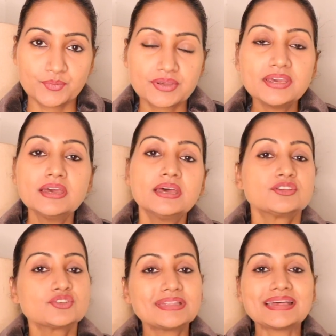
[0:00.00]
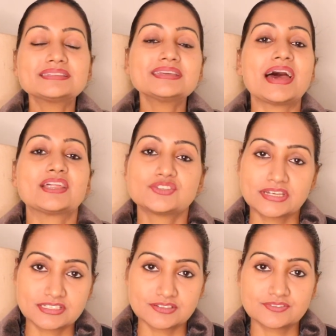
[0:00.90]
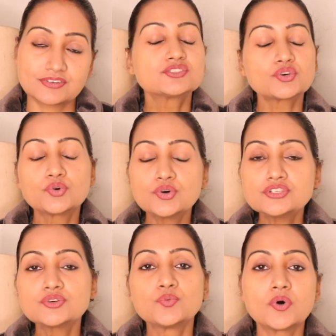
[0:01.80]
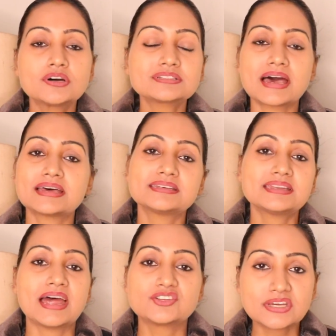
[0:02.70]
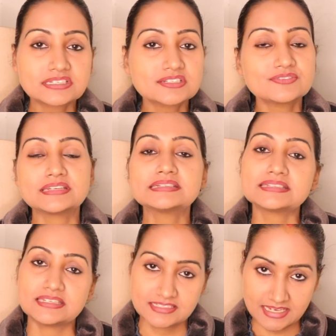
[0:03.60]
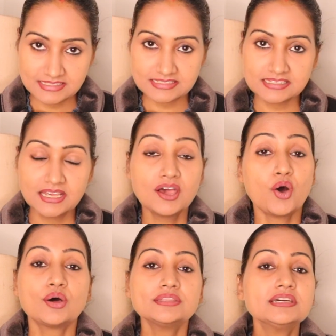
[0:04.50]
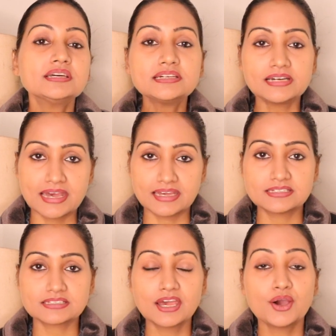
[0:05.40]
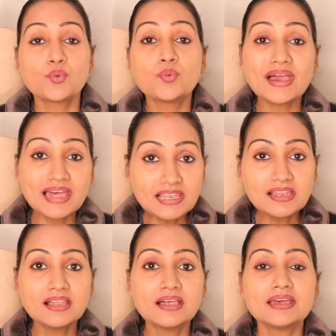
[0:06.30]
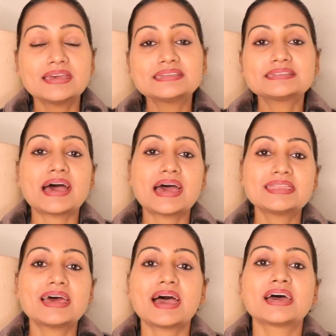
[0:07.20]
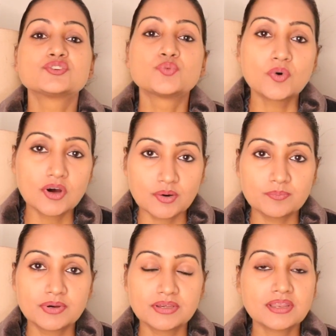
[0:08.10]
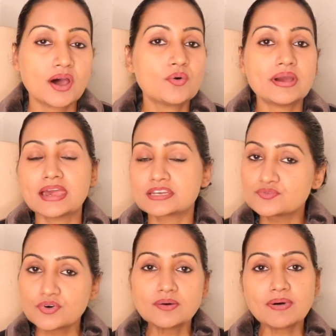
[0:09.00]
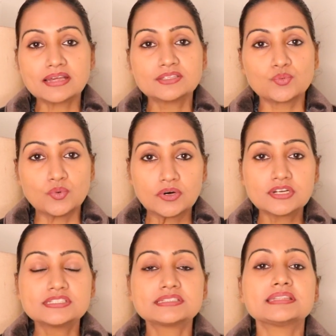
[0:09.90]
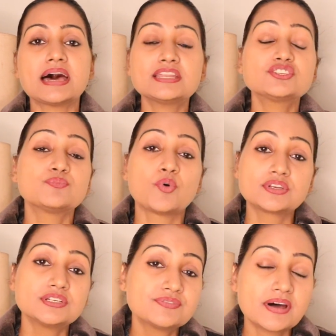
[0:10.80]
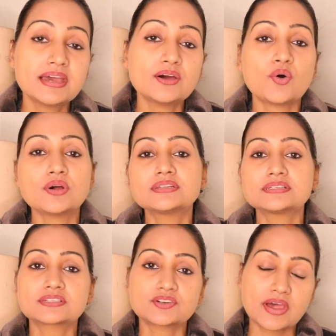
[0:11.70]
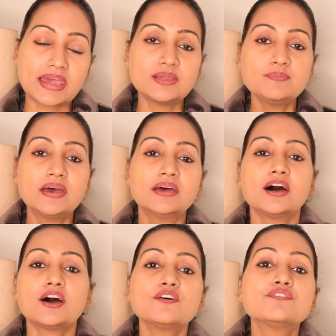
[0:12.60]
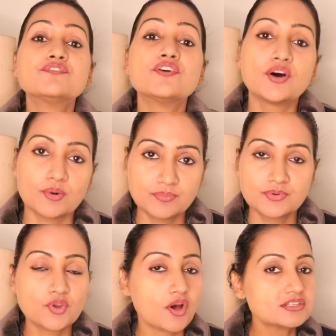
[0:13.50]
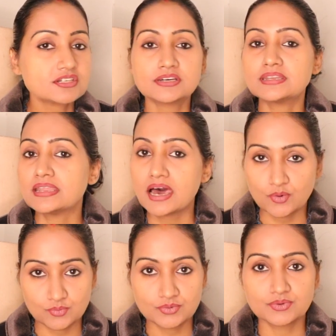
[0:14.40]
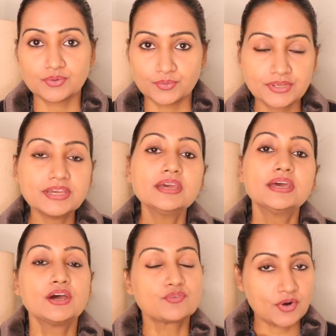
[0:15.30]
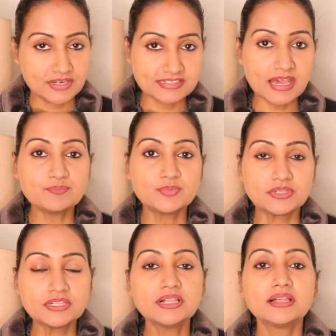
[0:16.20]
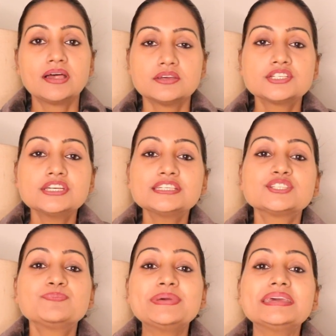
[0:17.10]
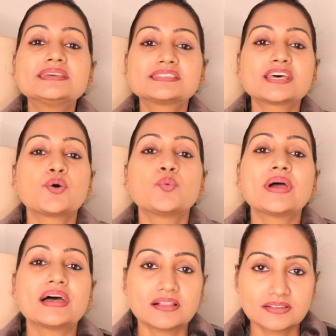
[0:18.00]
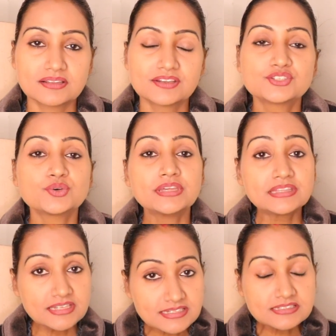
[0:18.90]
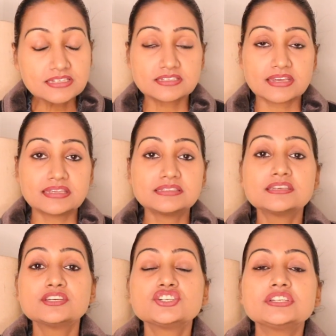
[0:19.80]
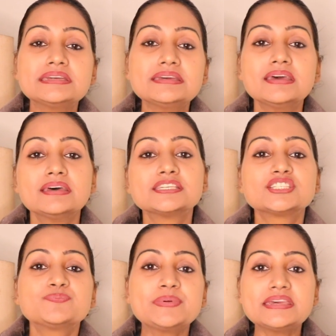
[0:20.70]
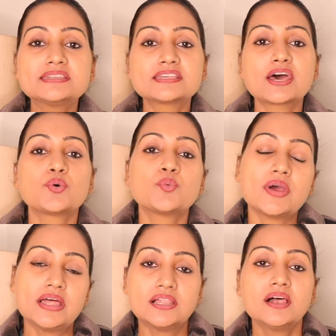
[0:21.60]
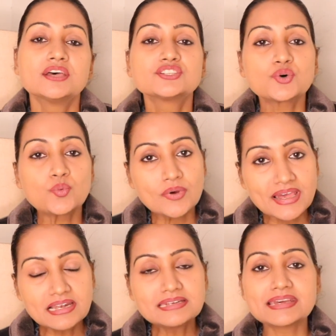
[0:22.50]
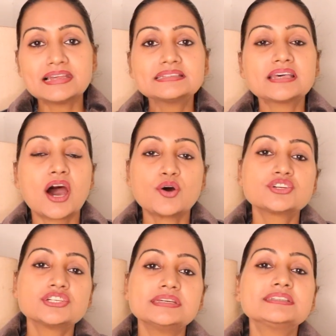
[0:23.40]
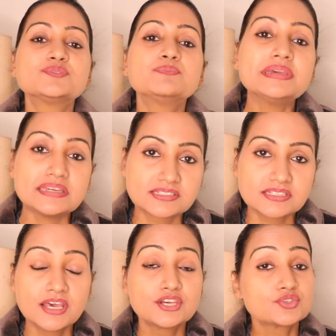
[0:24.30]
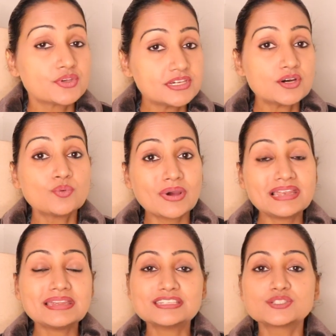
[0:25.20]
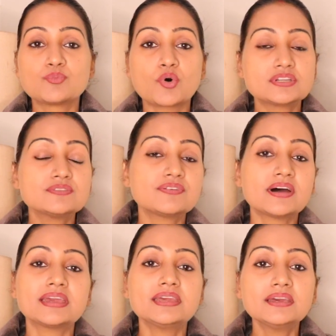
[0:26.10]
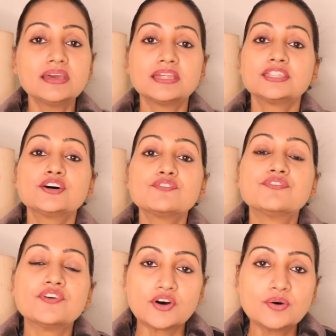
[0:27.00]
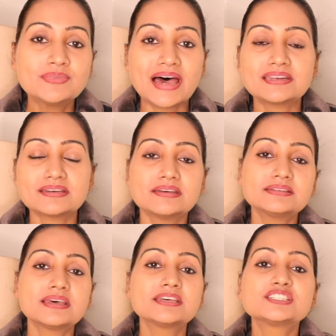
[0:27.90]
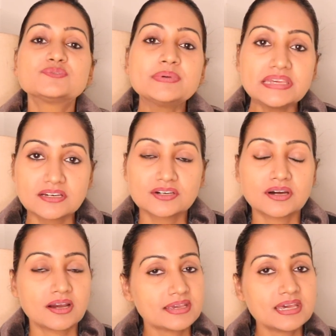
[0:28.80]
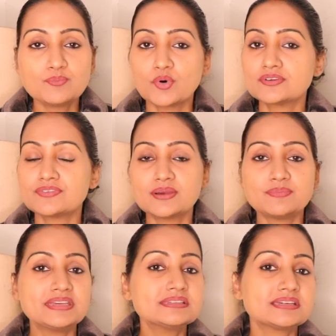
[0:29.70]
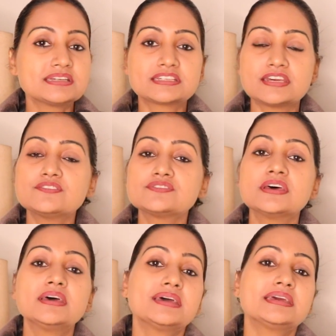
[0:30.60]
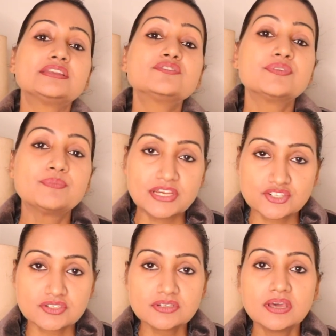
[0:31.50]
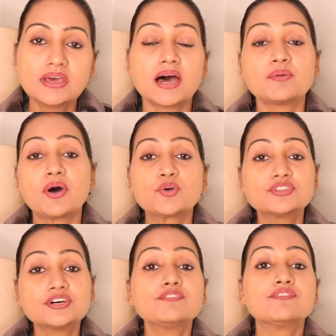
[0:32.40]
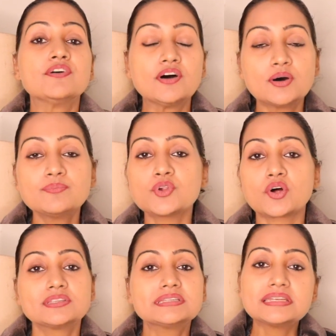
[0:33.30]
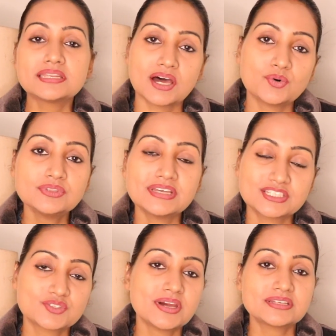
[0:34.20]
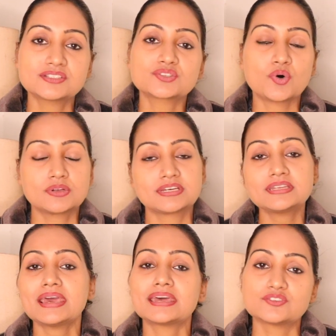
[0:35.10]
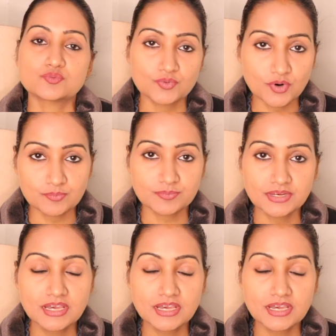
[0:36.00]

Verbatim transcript: Okay, so that's an adjective. So good works as an adjective in a sentence. On the other hand, well is an adverb. Now adverb are the words that modify or describe a verb, not a noun. Okay, for example, she speaks well. So in this sentence, she speaks well. So well tells how she speaks. So here well is modifying the verb, that is speak. Again, modify means it gives information about the verb, not the noun. That's why it is called an adverb.